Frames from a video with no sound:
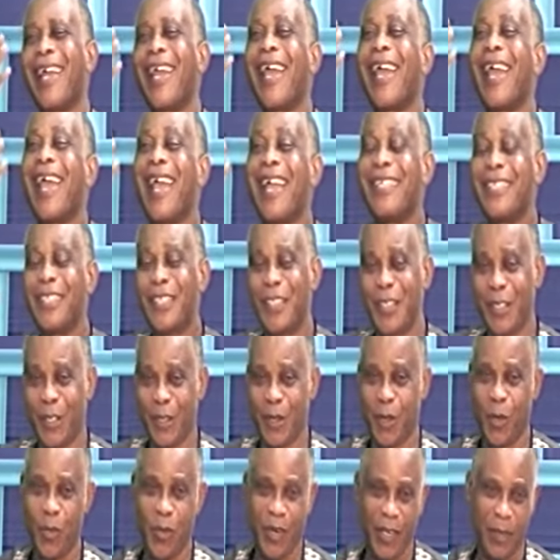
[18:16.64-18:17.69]

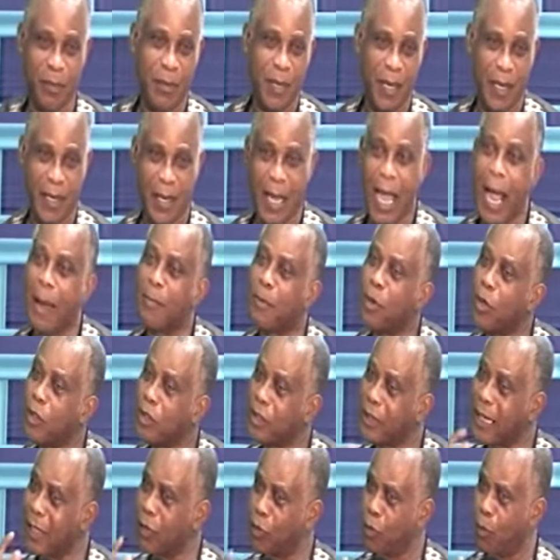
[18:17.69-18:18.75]
endure with me. I'm not
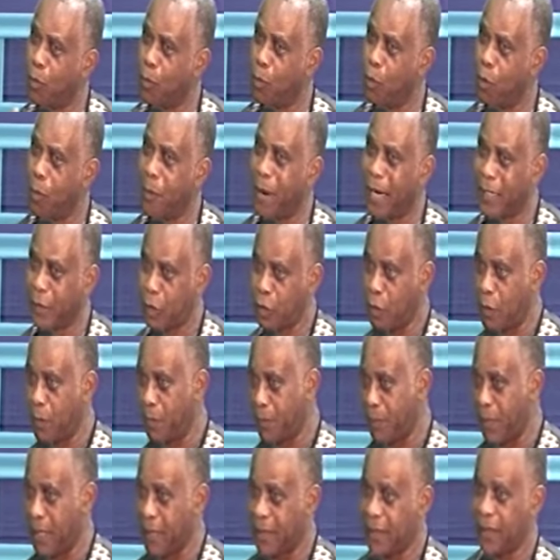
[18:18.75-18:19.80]
trying to blow my
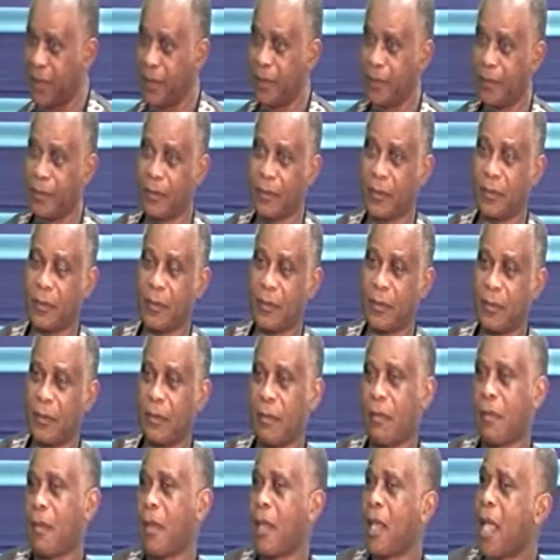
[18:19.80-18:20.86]
trumpet.
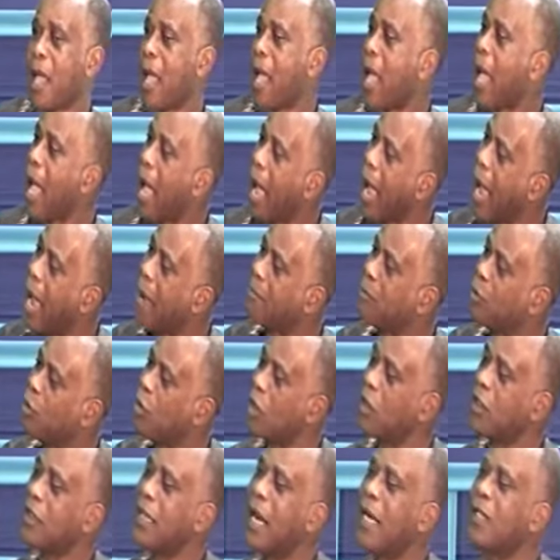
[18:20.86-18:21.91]
I'm
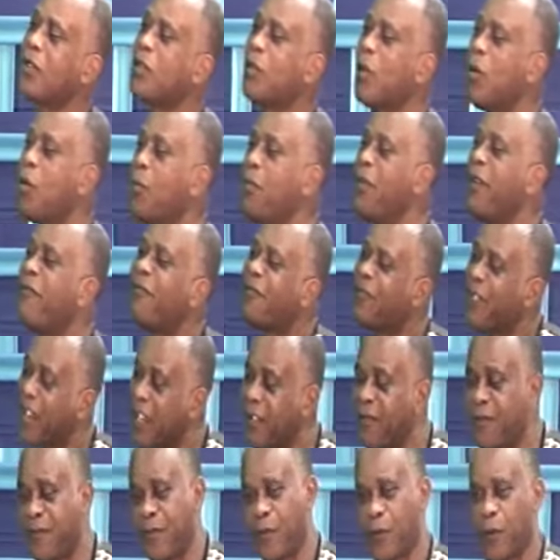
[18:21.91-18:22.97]
just trying to be
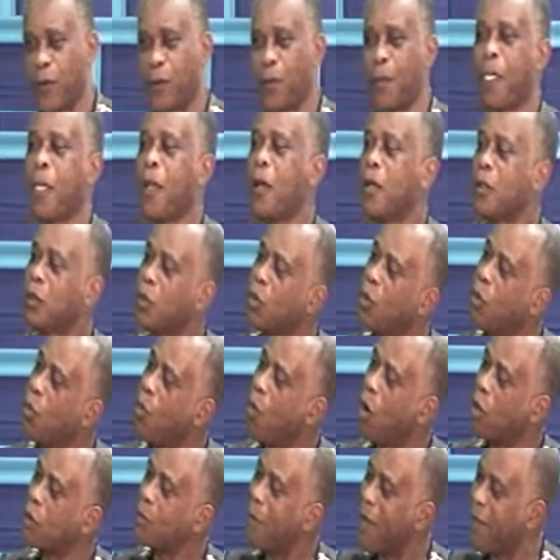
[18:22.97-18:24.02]
faithful to
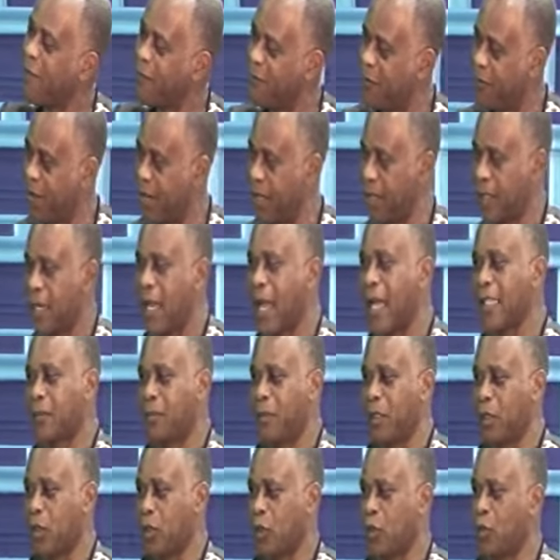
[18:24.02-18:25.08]
what my friend asked
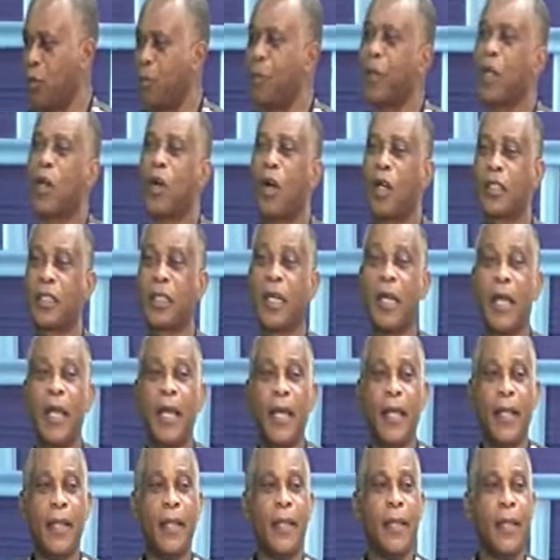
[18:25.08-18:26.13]
me to do because
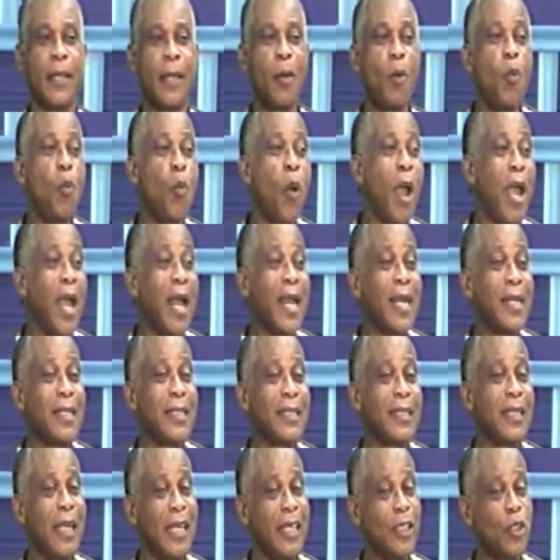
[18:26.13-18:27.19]
when
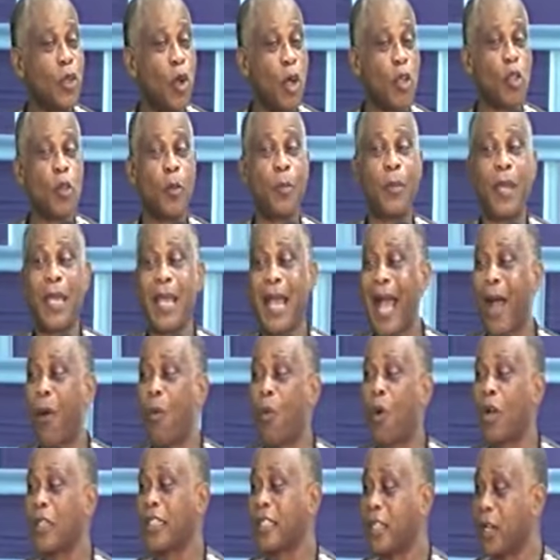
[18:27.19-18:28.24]
he talked to me and
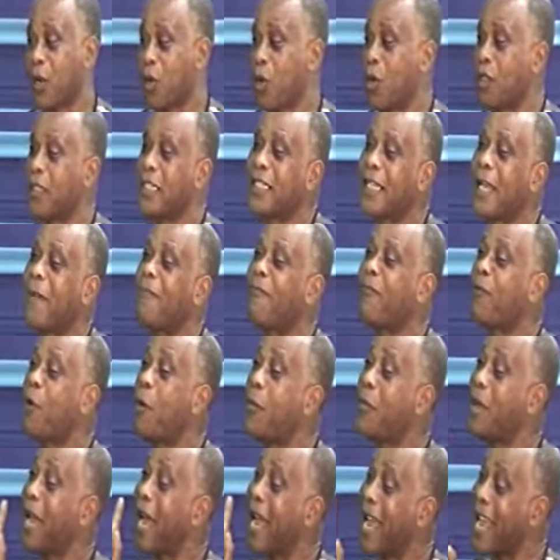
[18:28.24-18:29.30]
what he wrote, he said,
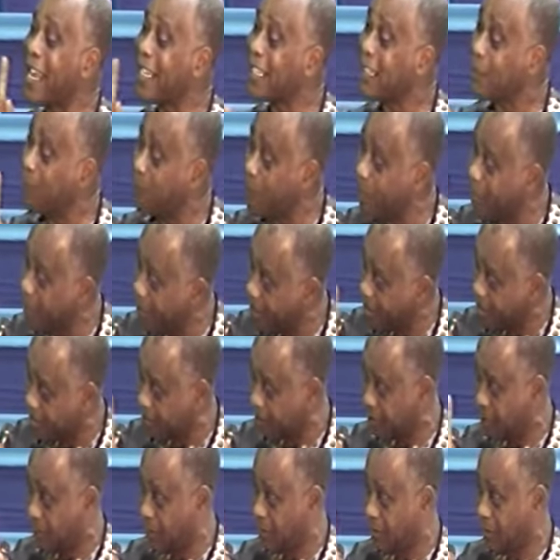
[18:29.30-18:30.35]
From your
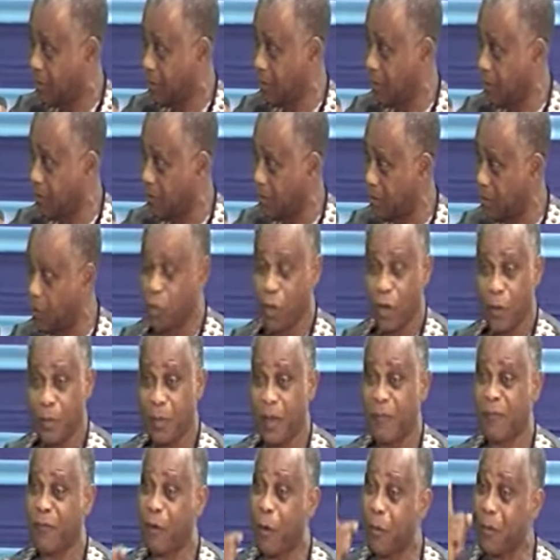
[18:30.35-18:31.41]
experience, he told me,
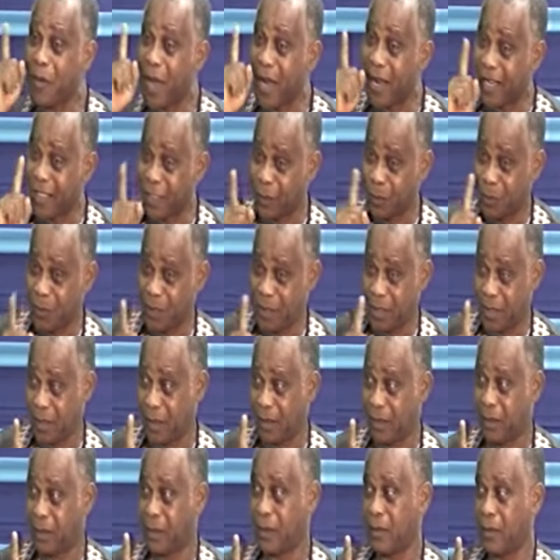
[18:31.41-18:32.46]
from your
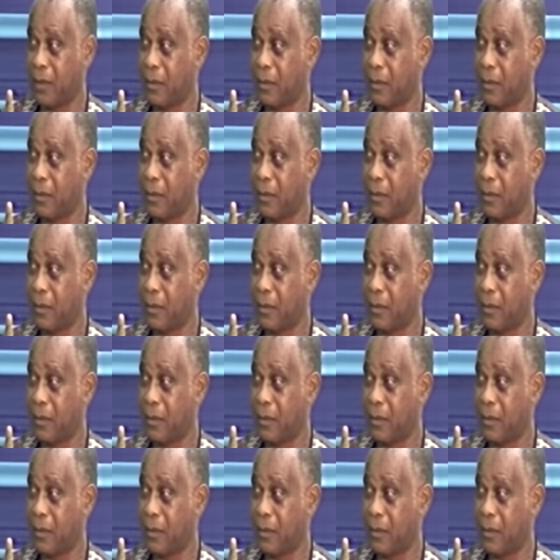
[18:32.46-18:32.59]
experience,